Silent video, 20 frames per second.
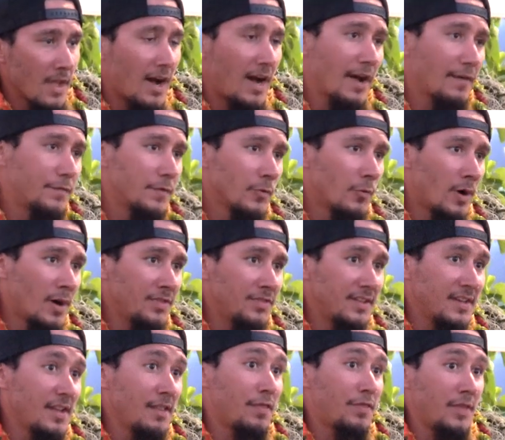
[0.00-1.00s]
I, for one,
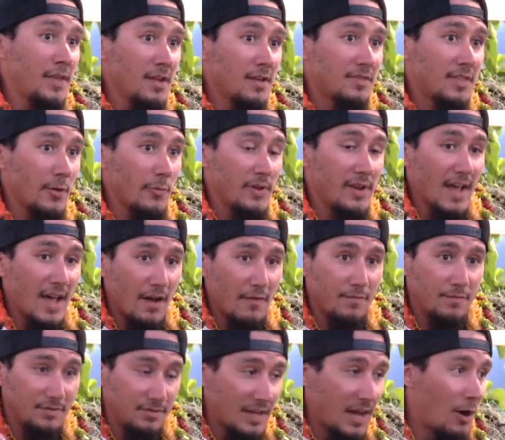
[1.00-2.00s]
didn't think that we'd
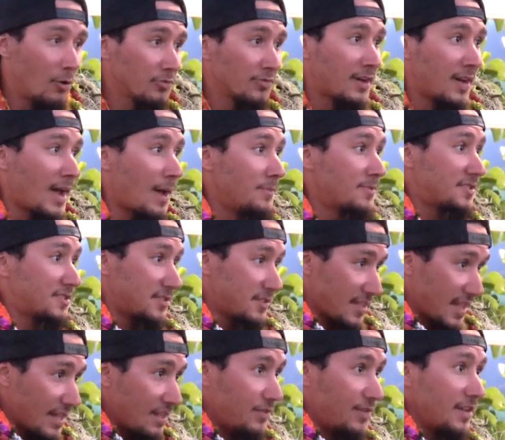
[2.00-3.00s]
have down times
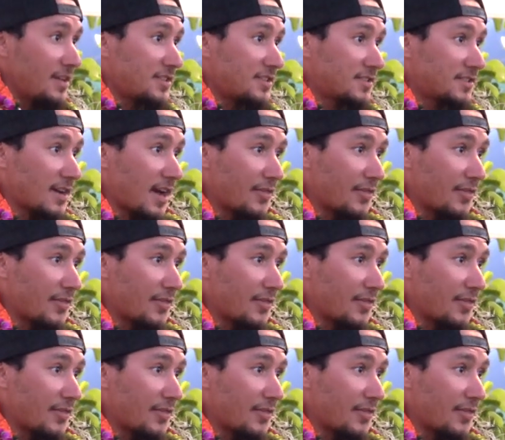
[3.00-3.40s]
like this.